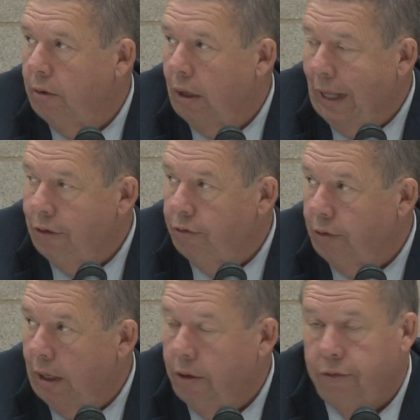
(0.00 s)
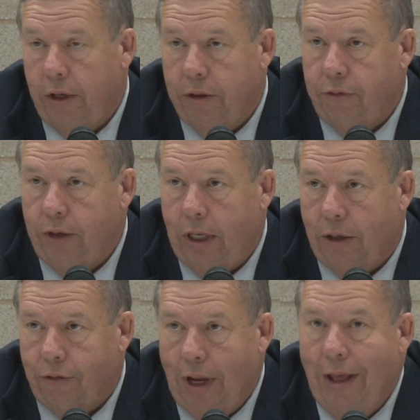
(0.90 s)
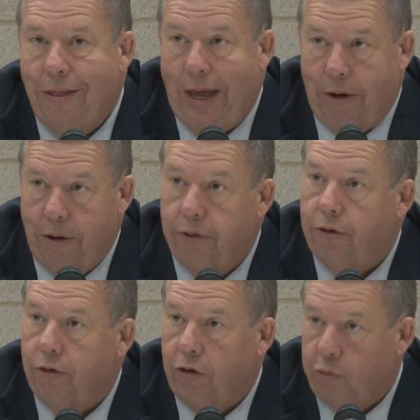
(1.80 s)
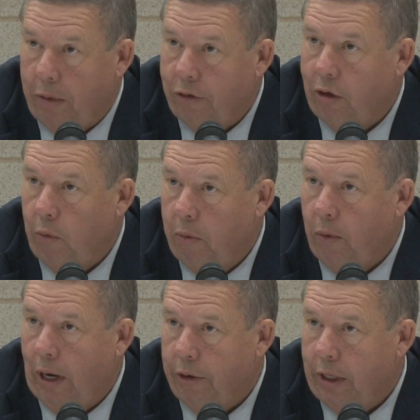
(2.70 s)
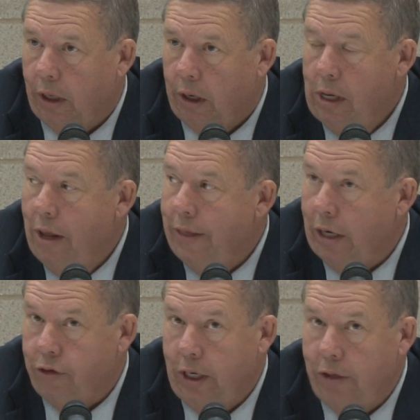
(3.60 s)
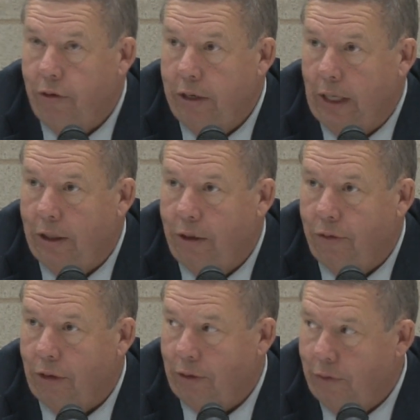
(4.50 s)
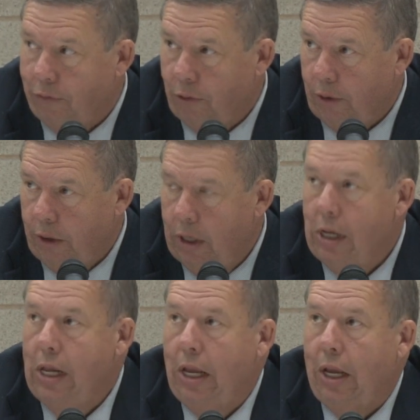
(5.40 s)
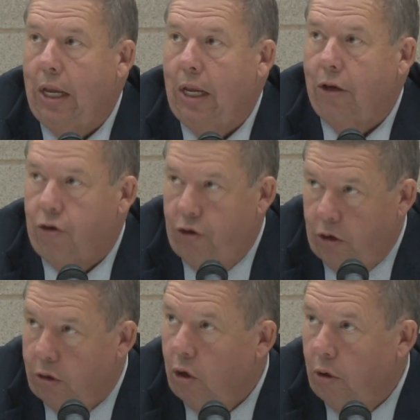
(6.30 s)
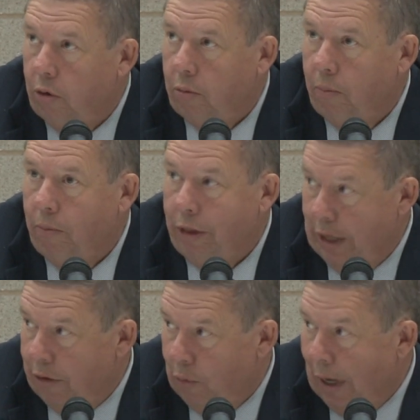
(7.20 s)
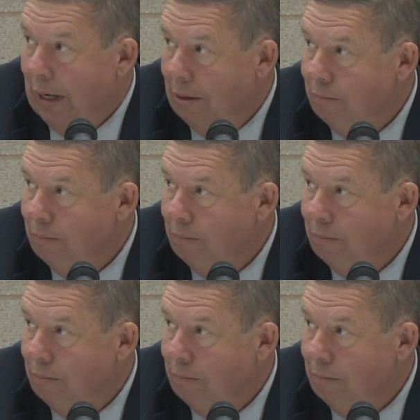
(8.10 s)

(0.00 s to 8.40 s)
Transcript: legislators in the cities. That hurts us, especially when we're out here. That changed in 1964. It should go the other way.